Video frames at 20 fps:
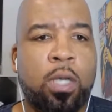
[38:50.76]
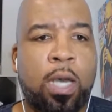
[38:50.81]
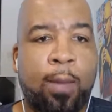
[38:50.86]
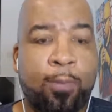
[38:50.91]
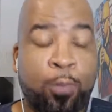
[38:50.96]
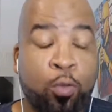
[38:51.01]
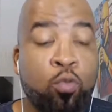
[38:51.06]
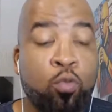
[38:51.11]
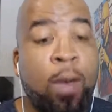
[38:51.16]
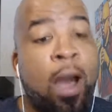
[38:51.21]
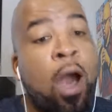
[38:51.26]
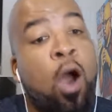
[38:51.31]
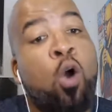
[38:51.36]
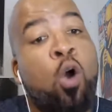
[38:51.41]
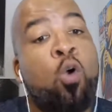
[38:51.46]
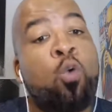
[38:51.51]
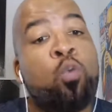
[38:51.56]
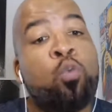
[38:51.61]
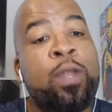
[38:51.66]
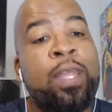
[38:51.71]
through my
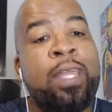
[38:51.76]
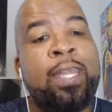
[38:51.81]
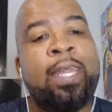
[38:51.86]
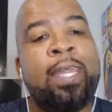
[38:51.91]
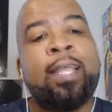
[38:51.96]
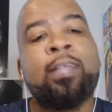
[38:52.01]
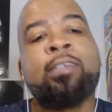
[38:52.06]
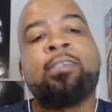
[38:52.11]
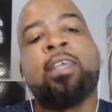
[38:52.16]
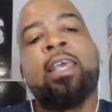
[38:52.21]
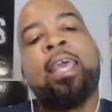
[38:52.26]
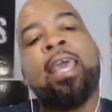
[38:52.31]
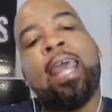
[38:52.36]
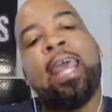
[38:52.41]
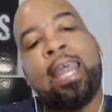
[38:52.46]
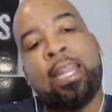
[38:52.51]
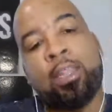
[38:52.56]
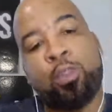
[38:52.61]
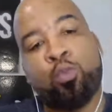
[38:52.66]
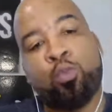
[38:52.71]
own readings
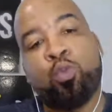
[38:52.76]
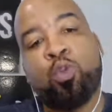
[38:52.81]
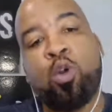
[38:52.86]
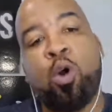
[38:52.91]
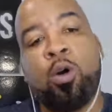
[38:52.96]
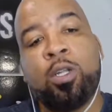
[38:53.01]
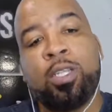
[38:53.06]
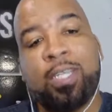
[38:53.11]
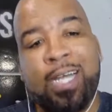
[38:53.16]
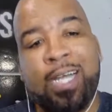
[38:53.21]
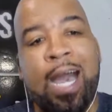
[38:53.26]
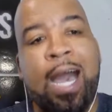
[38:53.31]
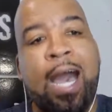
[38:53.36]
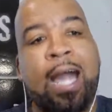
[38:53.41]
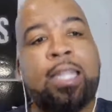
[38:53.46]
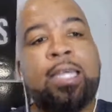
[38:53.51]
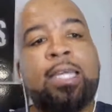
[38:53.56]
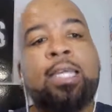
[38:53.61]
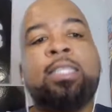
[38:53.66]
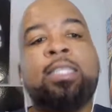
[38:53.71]
and through going to
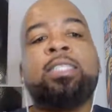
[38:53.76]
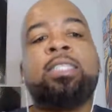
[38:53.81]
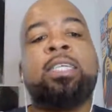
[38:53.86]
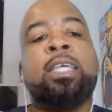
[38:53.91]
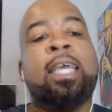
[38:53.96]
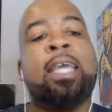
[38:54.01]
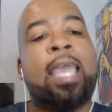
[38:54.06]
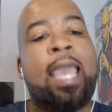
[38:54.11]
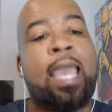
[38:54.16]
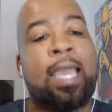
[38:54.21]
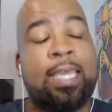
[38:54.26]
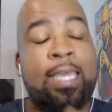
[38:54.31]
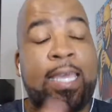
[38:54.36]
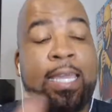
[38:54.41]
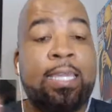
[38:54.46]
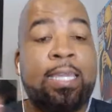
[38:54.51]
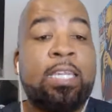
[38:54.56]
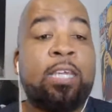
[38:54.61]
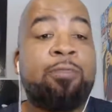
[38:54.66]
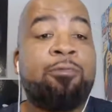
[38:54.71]
college and getting
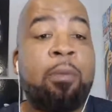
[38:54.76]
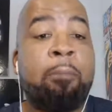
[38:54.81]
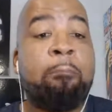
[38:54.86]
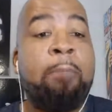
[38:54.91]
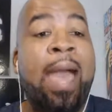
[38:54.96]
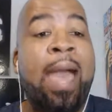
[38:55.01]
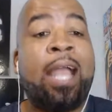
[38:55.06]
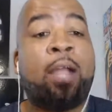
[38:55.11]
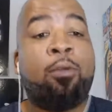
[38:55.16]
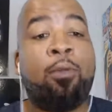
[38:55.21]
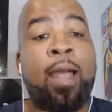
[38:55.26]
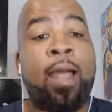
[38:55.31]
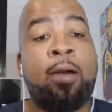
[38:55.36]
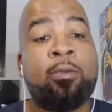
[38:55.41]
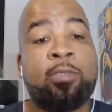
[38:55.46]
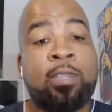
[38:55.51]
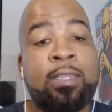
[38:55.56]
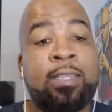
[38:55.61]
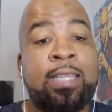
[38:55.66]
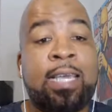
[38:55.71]
different backgrounds
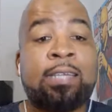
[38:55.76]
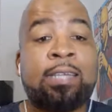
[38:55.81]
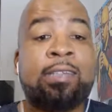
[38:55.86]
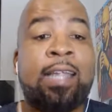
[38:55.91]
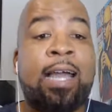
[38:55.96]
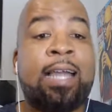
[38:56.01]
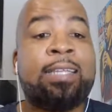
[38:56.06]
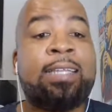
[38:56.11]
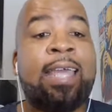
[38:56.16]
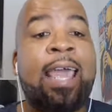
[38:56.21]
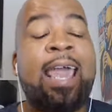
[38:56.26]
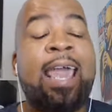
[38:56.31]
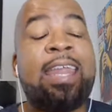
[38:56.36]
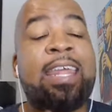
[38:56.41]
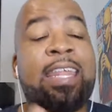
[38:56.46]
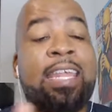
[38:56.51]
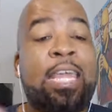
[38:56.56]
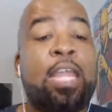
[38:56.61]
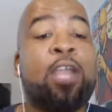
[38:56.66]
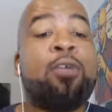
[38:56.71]
and things like that, and
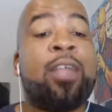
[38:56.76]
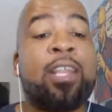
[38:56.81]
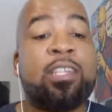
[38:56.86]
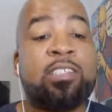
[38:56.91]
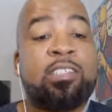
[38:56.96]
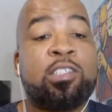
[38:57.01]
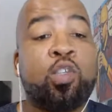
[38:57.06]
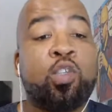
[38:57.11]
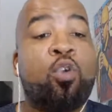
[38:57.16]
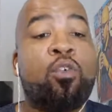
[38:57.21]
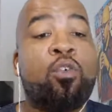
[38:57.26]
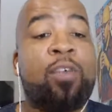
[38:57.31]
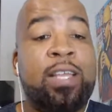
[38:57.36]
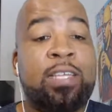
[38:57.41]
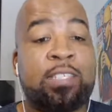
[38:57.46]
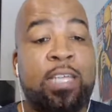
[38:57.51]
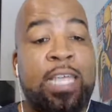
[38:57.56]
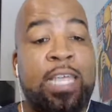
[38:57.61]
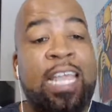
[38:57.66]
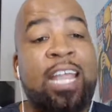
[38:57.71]
hearing stories
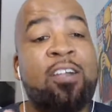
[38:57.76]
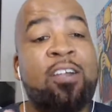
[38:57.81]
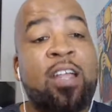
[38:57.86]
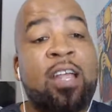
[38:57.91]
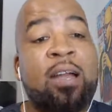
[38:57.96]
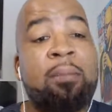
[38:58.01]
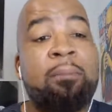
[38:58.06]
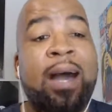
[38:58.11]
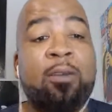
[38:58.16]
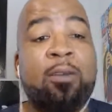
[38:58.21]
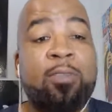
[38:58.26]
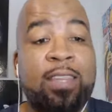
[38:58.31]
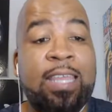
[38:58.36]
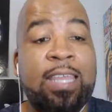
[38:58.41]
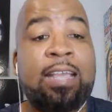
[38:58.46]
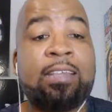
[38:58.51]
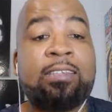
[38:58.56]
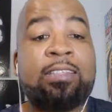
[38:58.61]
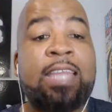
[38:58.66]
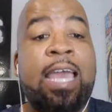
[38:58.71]
and hearing about
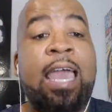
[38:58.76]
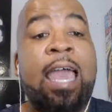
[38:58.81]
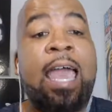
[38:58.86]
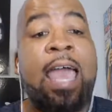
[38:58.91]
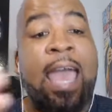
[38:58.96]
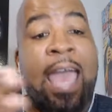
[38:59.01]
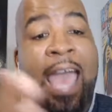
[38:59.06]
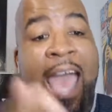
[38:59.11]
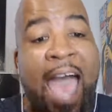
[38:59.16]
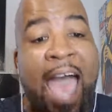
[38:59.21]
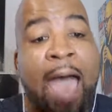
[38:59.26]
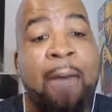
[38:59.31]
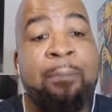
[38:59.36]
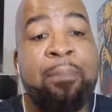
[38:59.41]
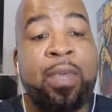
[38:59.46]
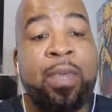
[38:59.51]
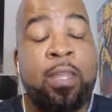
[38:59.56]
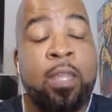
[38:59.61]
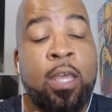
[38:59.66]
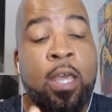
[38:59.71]
things that
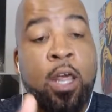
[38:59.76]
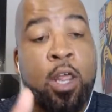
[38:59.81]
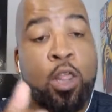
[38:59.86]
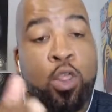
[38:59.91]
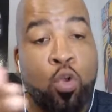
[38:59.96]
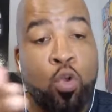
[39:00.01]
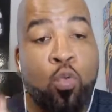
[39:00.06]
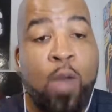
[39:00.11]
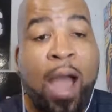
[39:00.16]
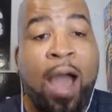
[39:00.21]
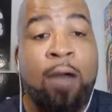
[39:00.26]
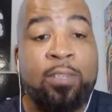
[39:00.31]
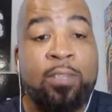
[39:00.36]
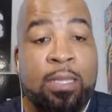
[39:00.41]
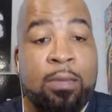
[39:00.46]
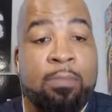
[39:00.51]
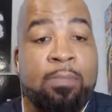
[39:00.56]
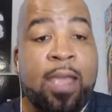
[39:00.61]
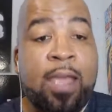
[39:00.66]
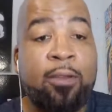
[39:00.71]
happened throughout the
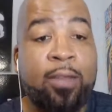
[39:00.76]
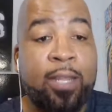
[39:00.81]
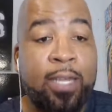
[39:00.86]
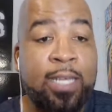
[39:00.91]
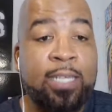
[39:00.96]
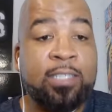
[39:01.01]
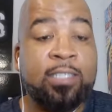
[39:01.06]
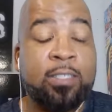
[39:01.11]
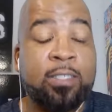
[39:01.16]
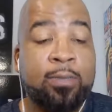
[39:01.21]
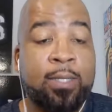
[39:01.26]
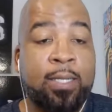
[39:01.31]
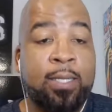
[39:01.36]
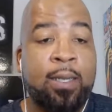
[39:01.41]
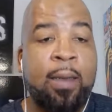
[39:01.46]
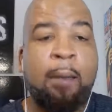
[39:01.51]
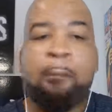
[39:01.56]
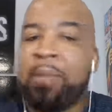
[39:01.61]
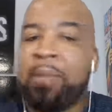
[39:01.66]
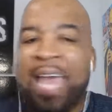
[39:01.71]
American history.
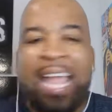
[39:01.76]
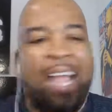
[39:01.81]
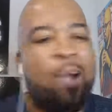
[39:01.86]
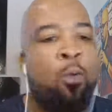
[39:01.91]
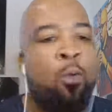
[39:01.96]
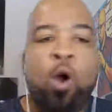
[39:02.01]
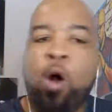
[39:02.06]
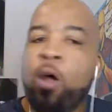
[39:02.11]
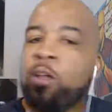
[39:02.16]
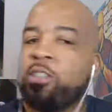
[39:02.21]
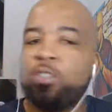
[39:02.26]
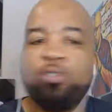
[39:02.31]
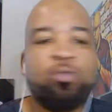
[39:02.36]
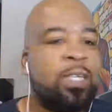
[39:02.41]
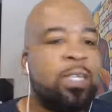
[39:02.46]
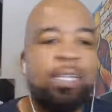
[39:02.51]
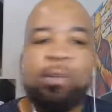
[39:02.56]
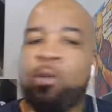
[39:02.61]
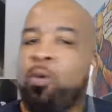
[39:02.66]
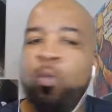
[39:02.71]
Black Wall
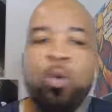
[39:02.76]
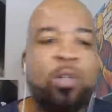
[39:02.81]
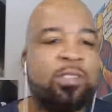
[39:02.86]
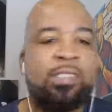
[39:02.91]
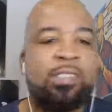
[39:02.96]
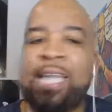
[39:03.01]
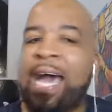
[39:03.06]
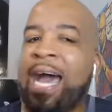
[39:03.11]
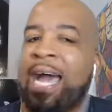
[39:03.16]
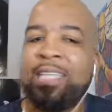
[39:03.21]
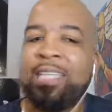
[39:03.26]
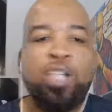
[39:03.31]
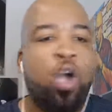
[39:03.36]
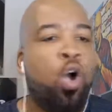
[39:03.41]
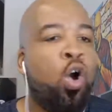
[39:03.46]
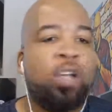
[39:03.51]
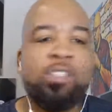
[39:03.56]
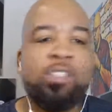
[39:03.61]
Street was not taught